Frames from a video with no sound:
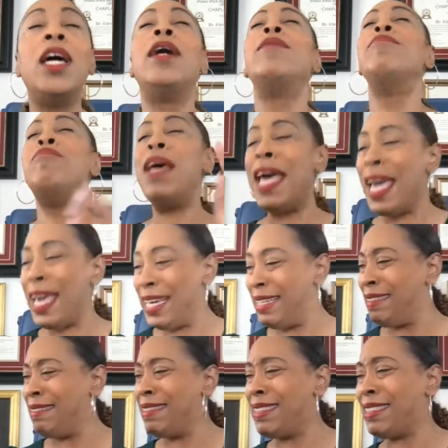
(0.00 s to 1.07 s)
Me,
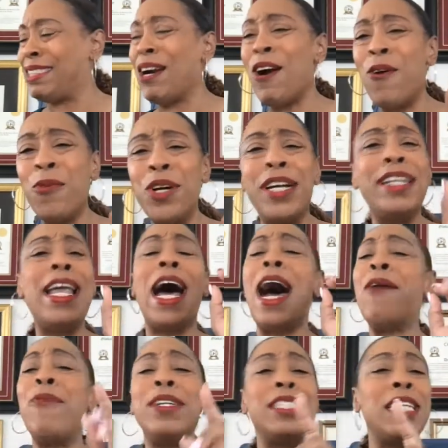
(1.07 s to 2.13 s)
Cheryl Wood. Now, I
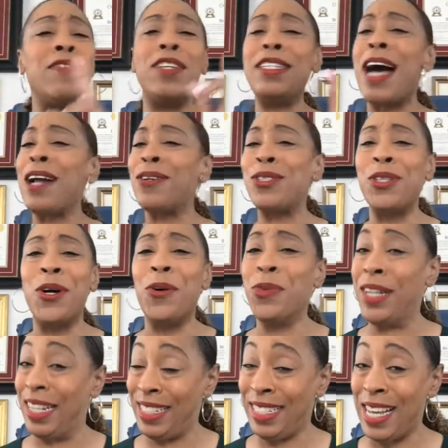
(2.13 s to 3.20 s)
wasn't even Dr. Cheryl Wood
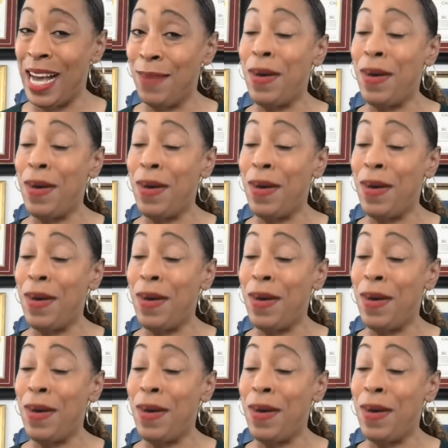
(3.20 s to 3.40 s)
at the time.